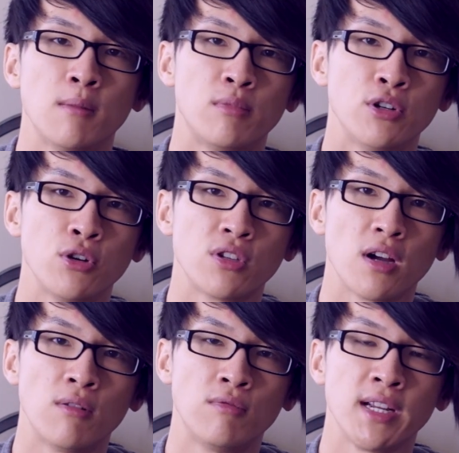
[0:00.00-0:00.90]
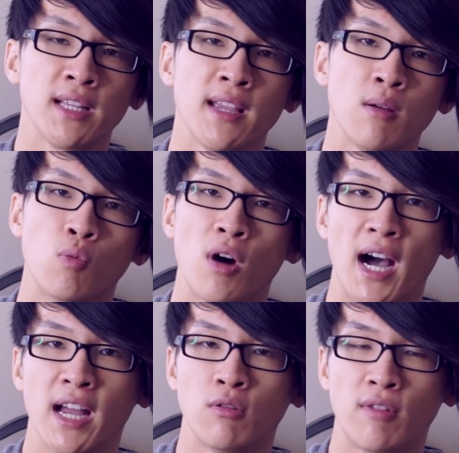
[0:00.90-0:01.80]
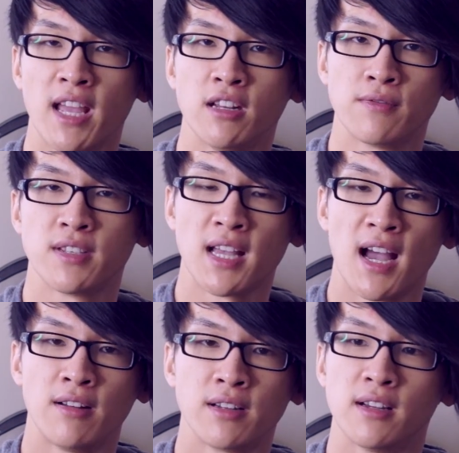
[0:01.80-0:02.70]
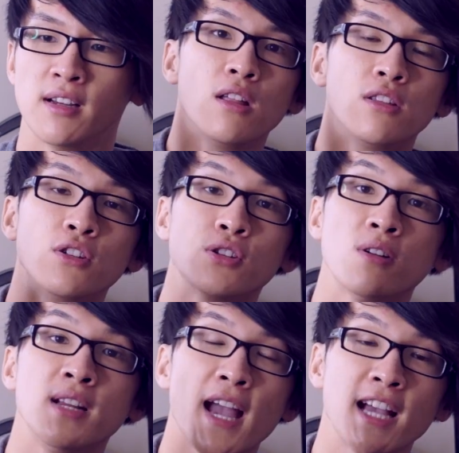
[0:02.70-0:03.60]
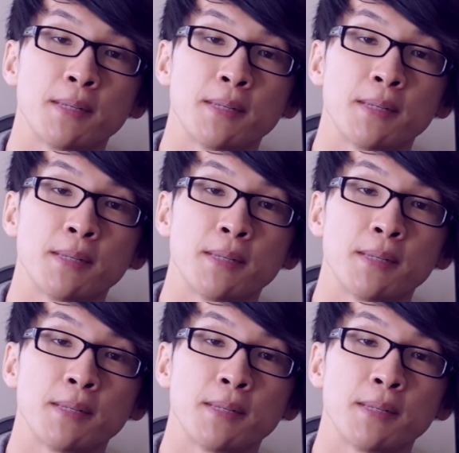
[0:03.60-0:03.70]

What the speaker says: produce a really wide range of sound. The Sony